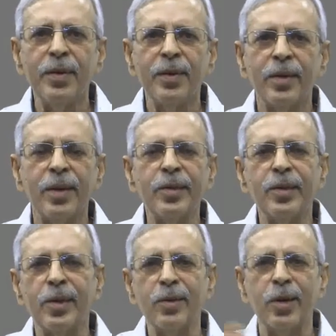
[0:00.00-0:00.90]
like the
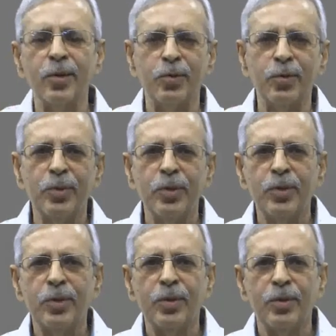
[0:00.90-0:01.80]
kangaroo.
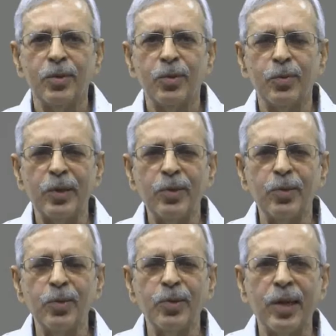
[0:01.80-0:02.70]
So, once
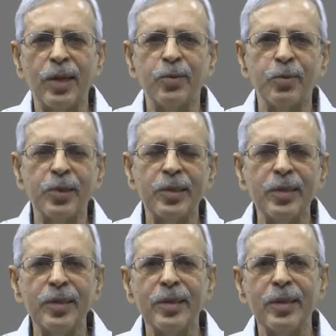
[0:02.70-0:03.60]
you start
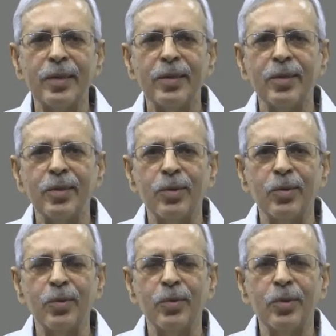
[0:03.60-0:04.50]
working and
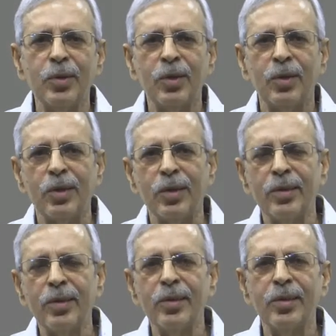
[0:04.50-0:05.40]

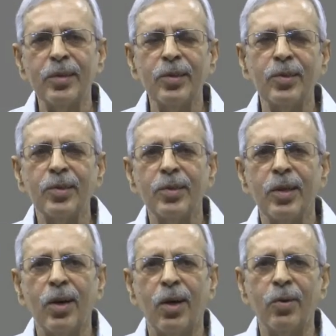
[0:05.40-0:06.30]
learn the things
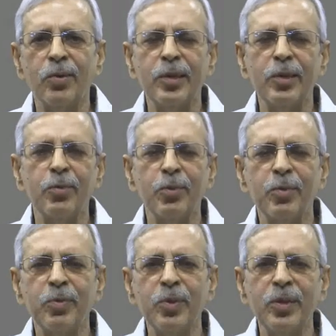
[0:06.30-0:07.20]
out there from the
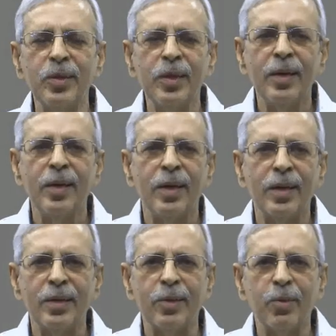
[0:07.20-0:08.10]
field
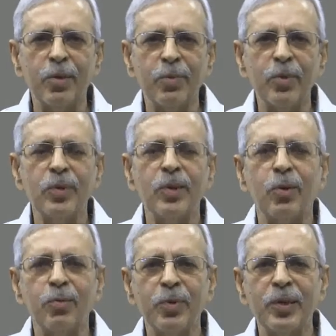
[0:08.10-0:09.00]
and develop your
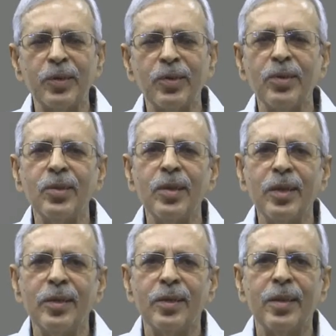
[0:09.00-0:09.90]
competencies,
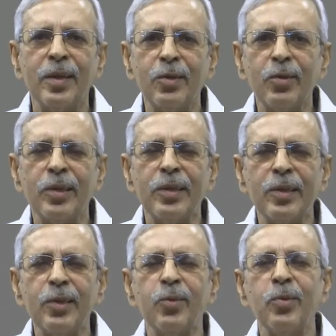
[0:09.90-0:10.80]
then you are
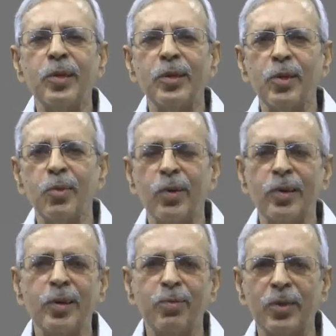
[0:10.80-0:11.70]
ready to take a
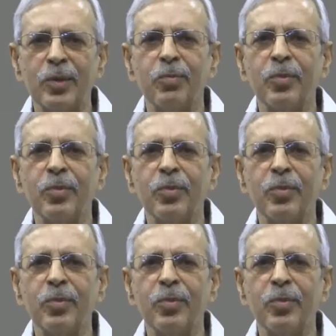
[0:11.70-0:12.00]
quantum jump.